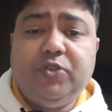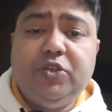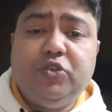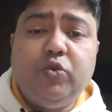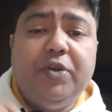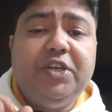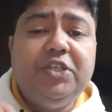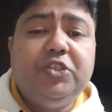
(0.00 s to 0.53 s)

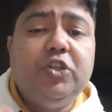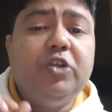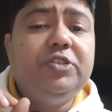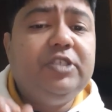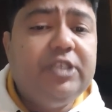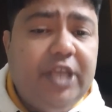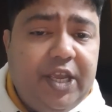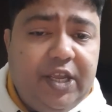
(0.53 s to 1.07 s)
So it is
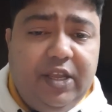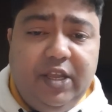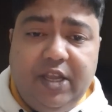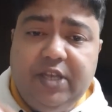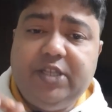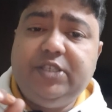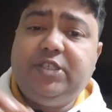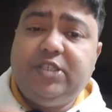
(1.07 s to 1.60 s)
not sing,
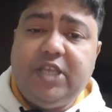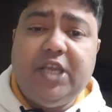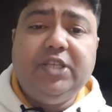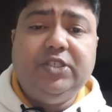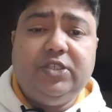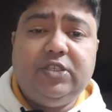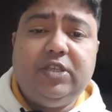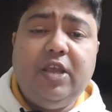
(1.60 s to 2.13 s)
it is
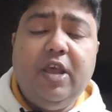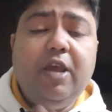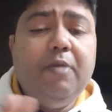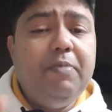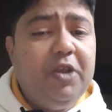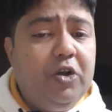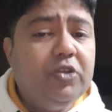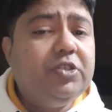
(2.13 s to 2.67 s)
sings,
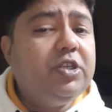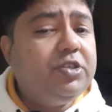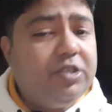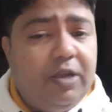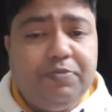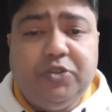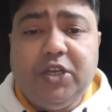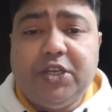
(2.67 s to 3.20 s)
because the
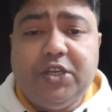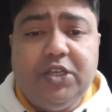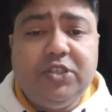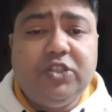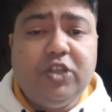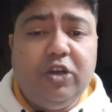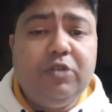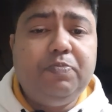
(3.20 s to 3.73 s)
subject
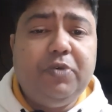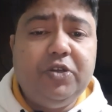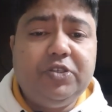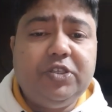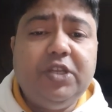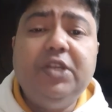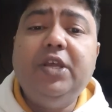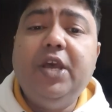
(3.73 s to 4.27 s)
is third
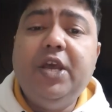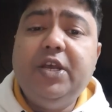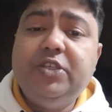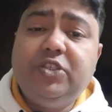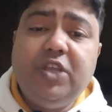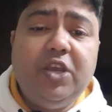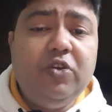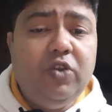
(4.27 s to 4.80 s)
person
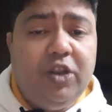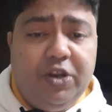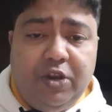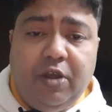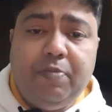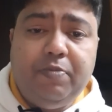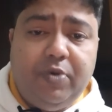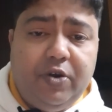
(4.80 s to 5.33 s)
singular
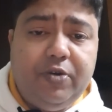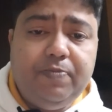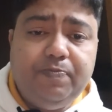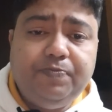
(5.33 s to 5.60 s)
number.